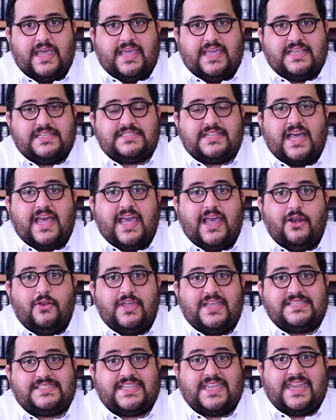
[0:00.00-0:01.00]
Israel
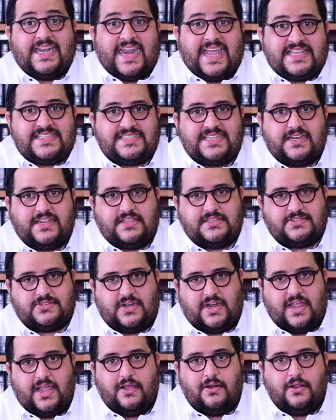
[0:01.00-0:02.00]
is Knesset
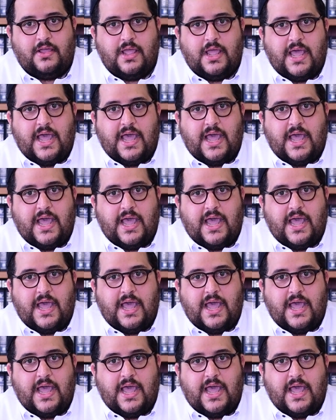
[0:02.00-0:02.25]
Israel,